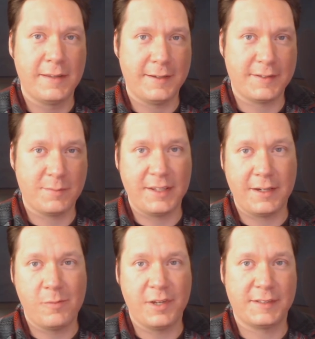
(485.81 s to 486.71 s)
that doesn't mean
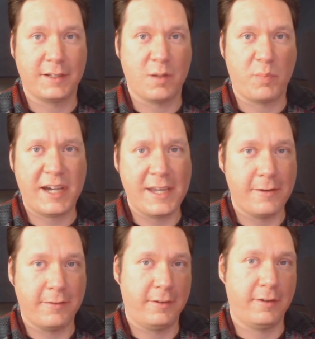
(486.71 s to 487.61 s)
that anybody's going to buy
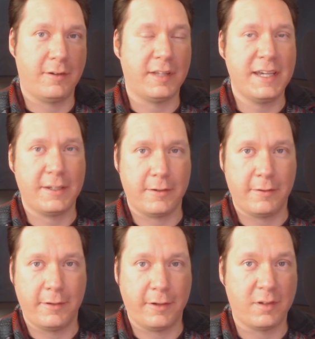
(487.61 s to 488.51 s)
it or they're going to like it
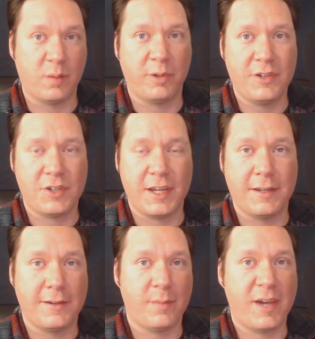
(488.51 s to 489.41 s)
or they're going to
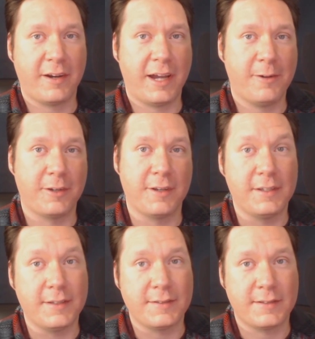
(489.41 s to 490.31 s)
appreciate it, no matter how good it is.